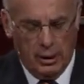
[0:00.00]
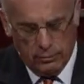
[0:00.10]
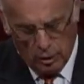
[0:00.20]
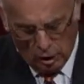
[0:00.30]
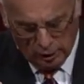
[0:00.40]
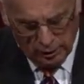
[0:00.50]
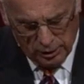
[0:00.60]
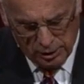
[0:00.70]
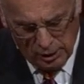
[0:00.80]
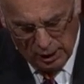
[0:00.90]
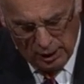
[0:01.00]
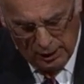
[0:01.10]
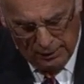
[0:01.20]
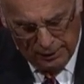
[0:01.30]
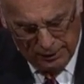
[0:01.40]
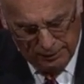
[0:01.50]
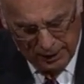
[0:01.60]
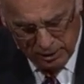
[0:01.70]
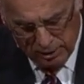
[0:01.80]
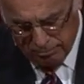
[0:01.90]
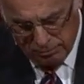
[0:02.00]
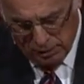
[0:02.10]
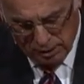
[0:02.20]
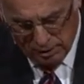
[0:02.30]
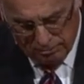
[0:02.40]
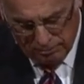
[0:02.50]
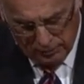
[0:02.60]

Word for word: have darkness. Uh, that's just